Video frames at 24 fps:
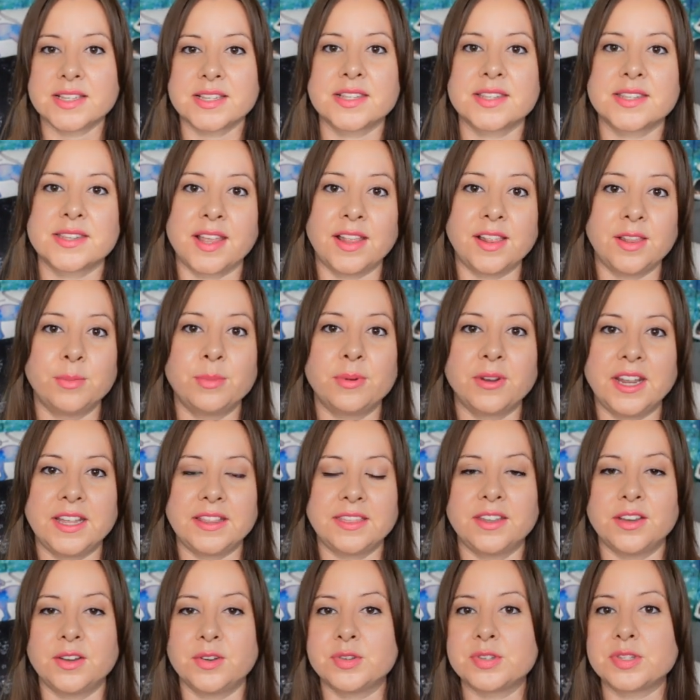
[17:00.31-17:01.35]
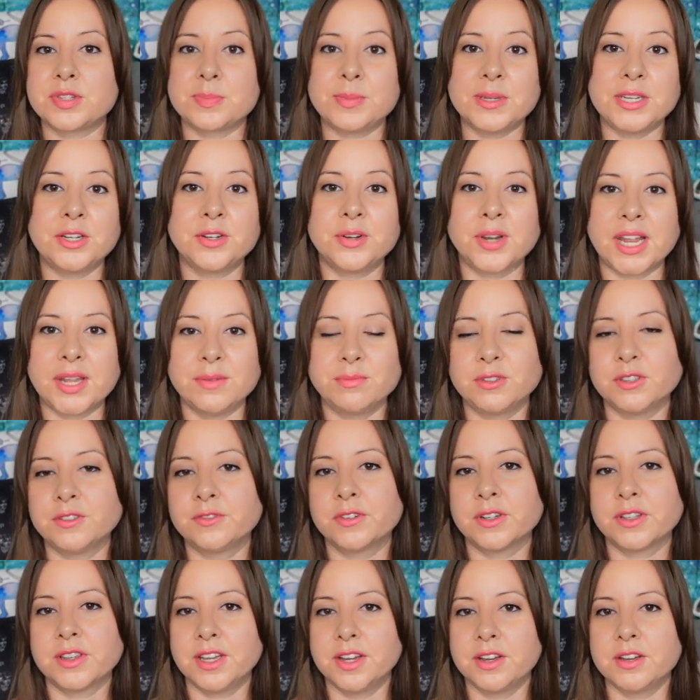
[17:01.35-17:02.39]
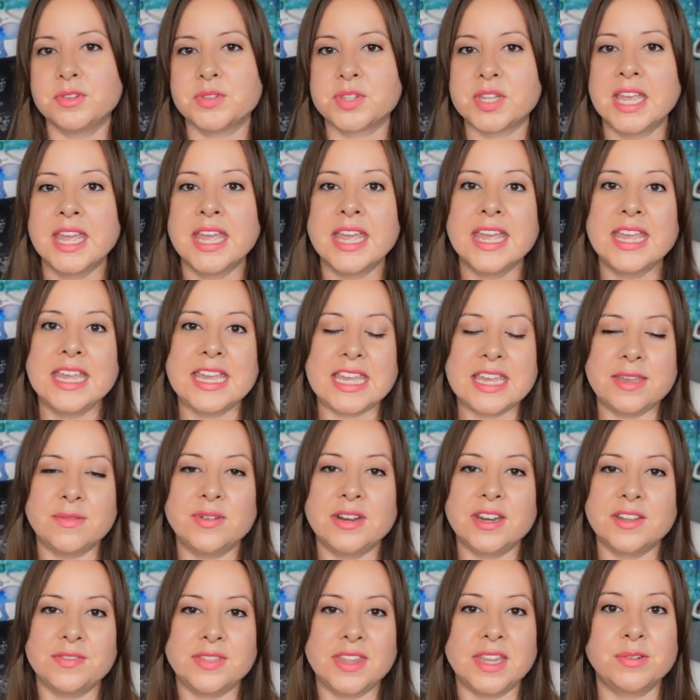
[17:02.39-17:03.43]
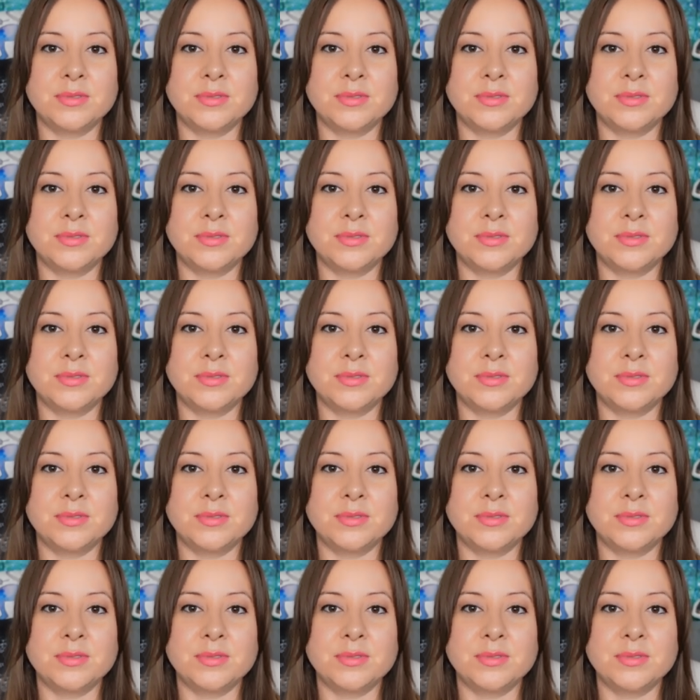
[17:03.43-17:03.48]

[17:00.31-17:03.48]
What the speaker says: Celebrate those, be grateful for those, even if they